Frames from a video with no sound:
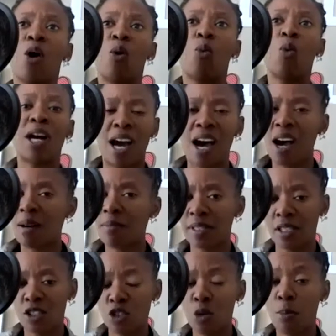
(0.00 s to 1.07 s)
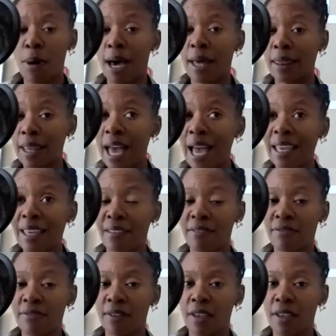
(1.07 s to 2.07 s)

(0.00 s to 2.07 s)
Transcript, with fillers: what comes into my life,